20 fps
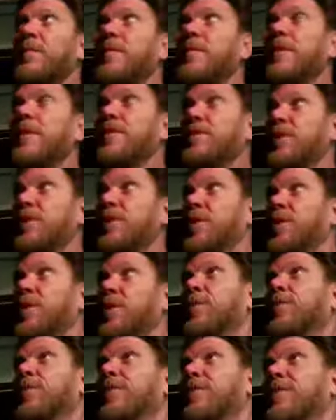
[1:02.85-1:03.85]
So
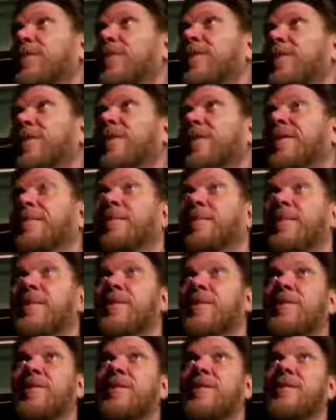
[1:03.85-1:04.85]
let me
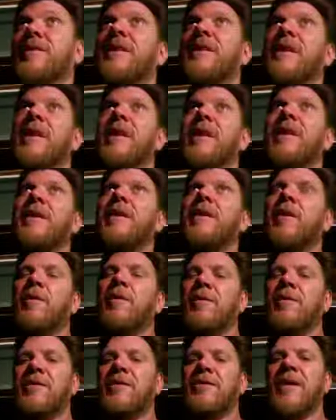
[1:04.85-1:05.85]
just,
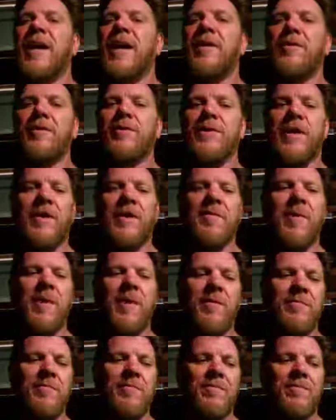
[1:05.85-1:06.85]
it's just, I don't talk
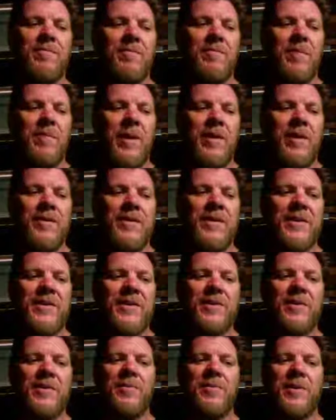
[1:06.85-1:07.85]
about politics
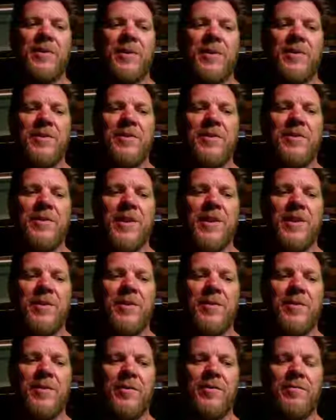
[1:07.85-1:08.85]
too much on this
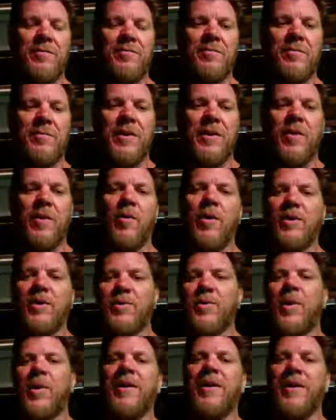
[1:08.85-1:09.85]
channel, or I
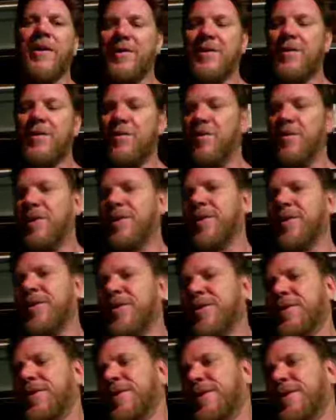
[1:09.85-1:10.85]
try not to,
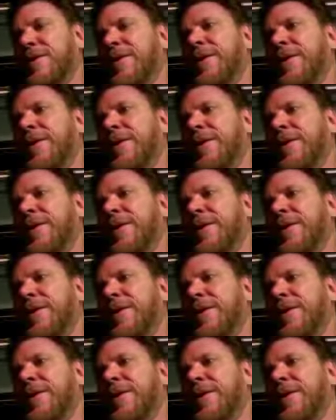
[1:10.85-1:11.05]
because